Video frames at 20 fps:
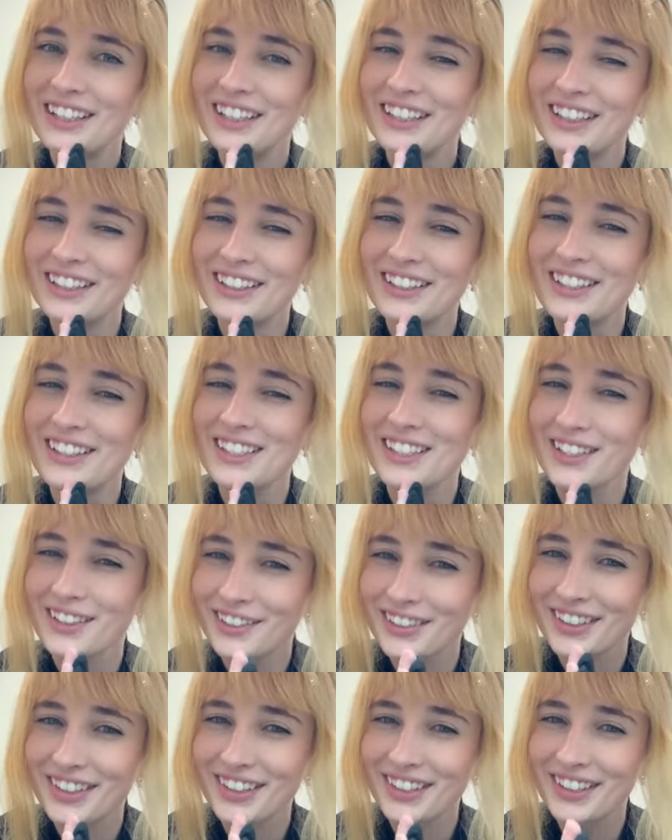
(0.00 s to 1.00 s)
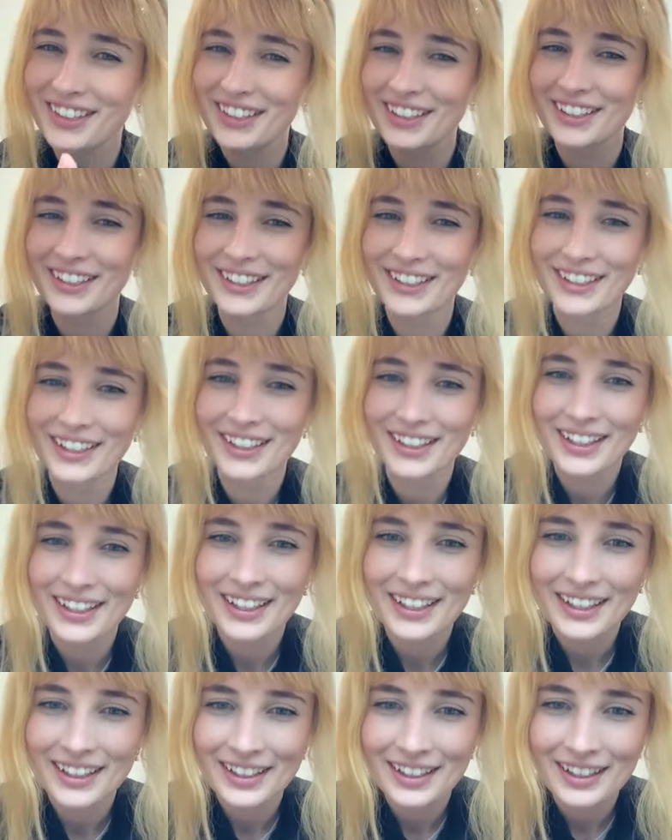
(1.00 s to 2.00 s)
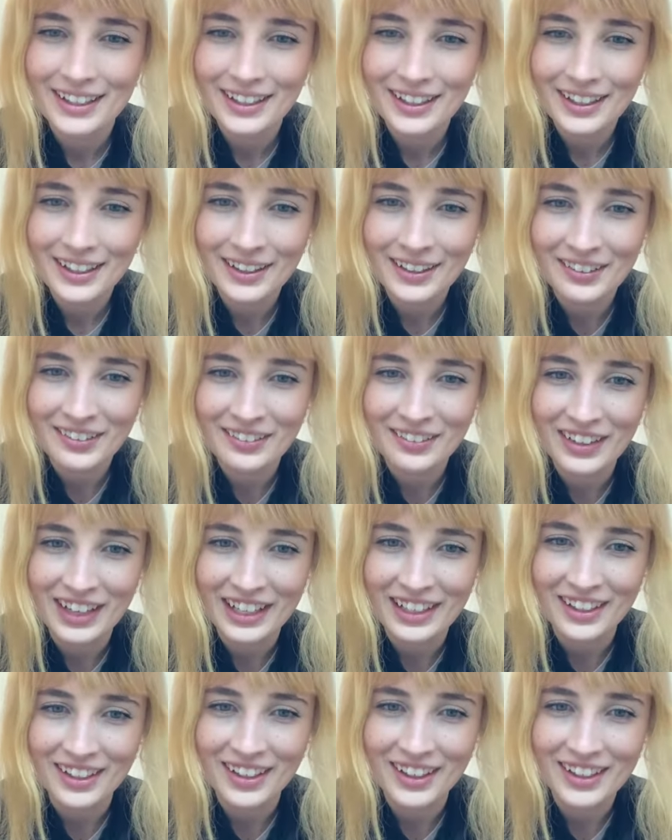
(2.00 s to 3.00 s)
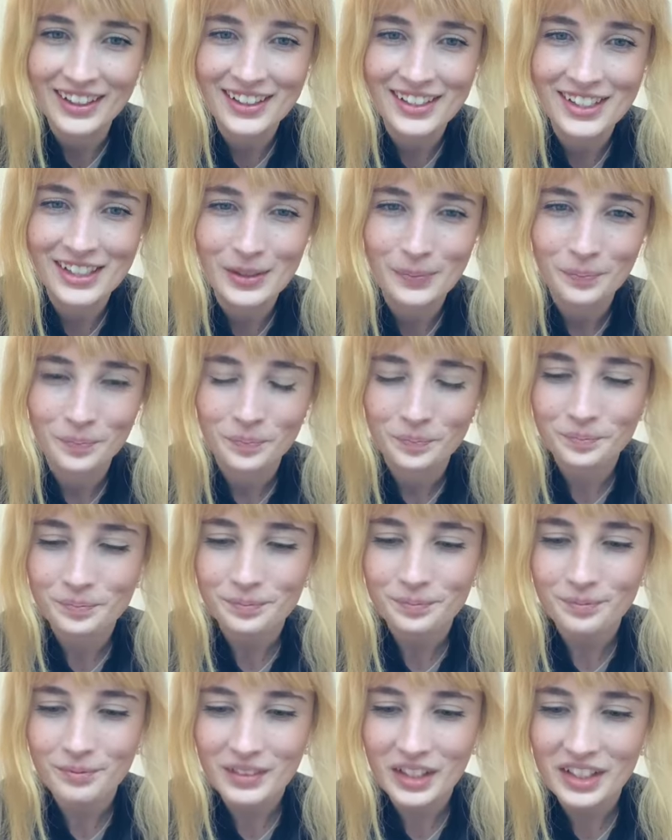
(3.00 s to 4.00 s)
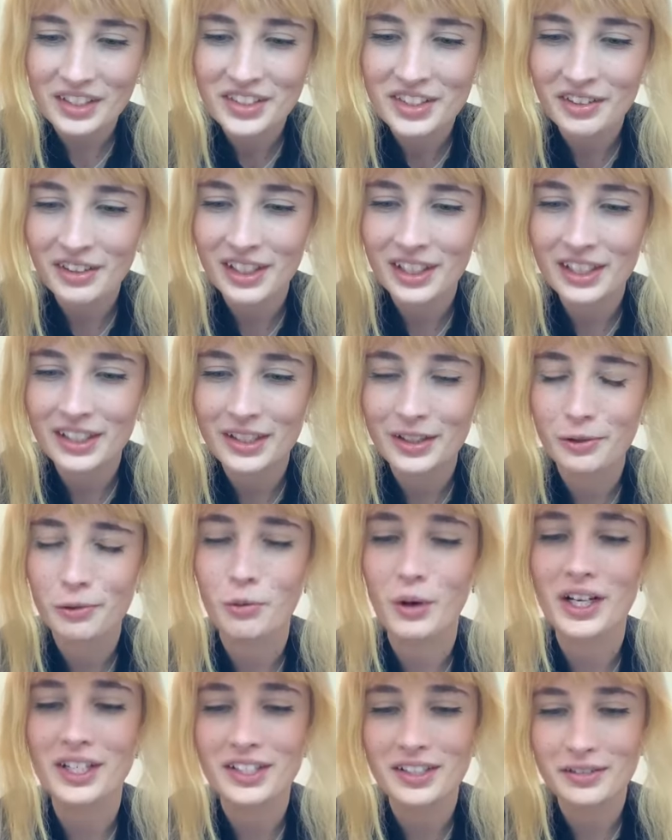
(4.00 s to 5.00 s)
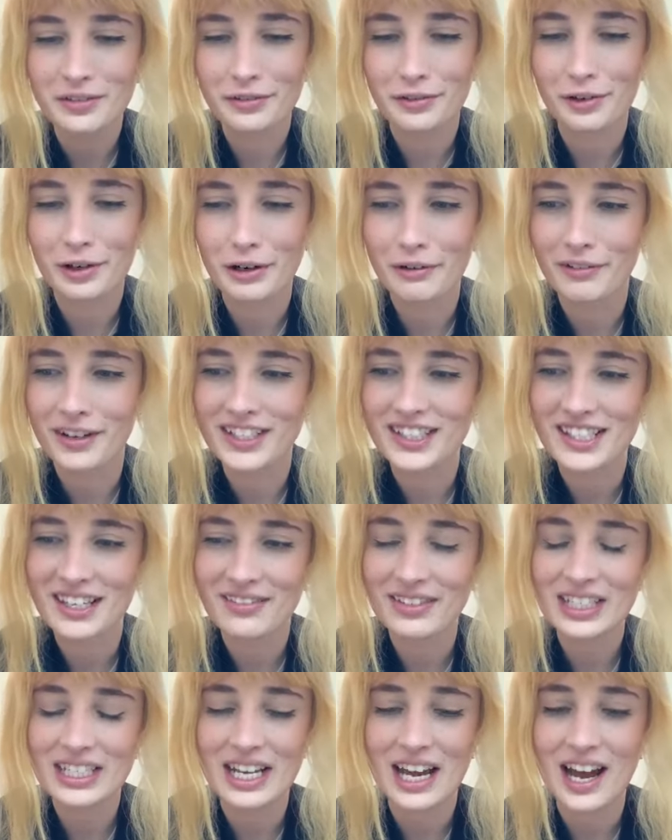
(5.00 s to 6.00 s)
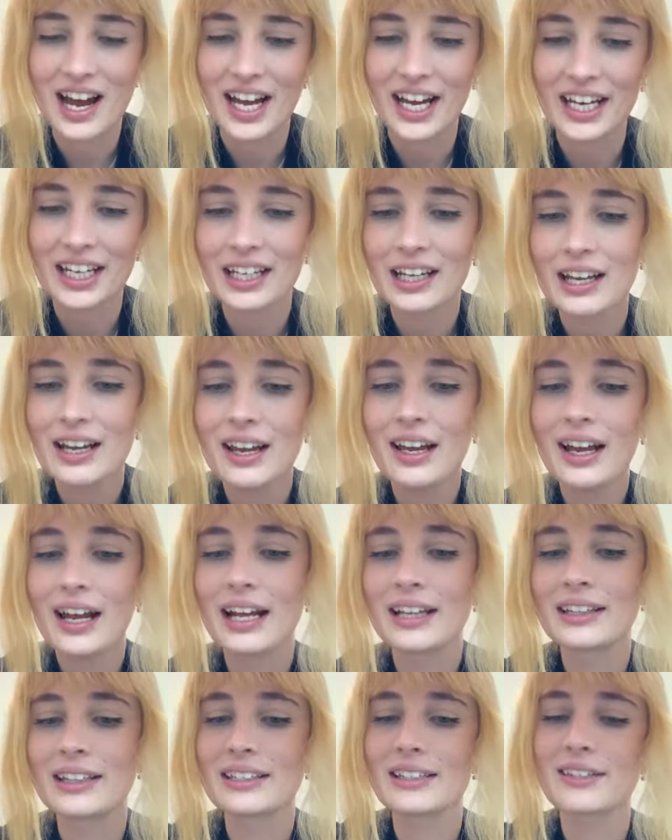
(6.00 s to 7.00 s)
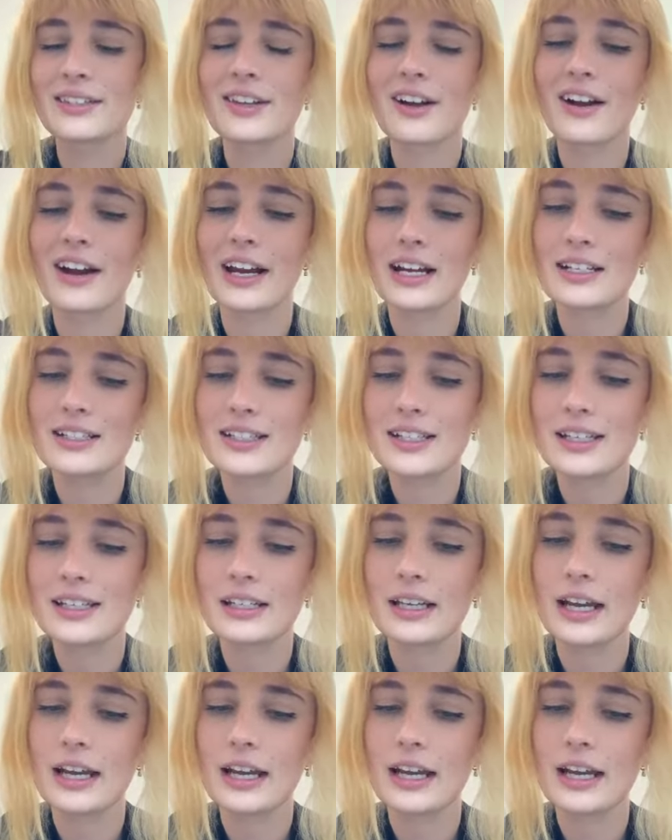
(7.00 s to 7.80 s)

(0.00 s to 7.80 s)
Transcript: it's so good. Oh my gosh. So we're gonna do one, two, four, one, seven, nine. And this is our 18